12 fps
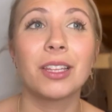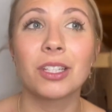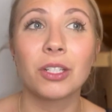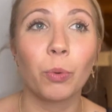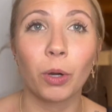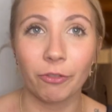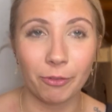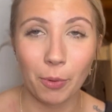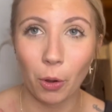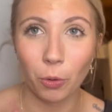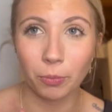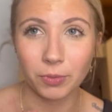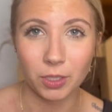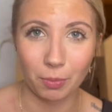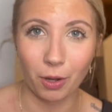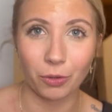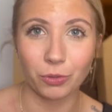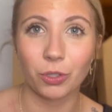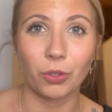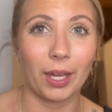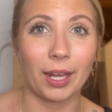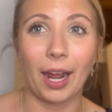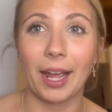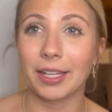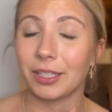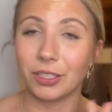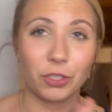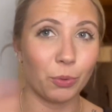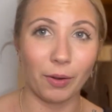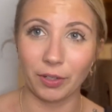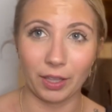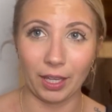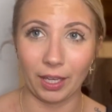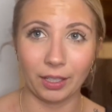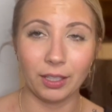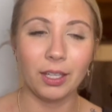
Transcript: to work from home tomorrow so that I can do everything.